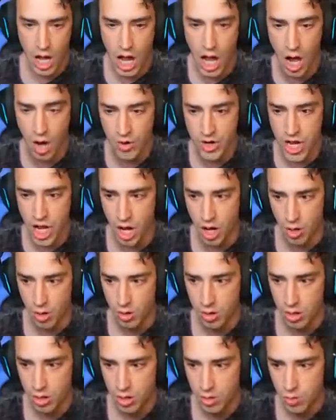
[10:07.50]
Oh no!
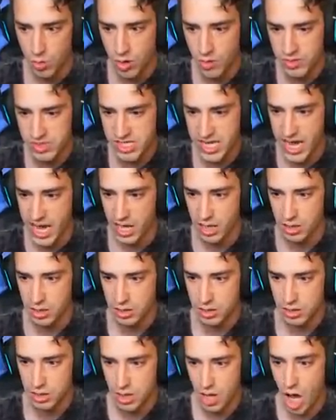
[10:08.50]
What was that?
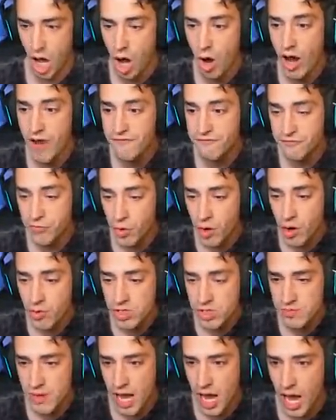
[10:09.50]
Oh, I
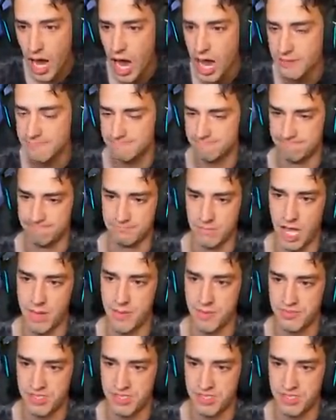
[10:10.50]
froze my- I'm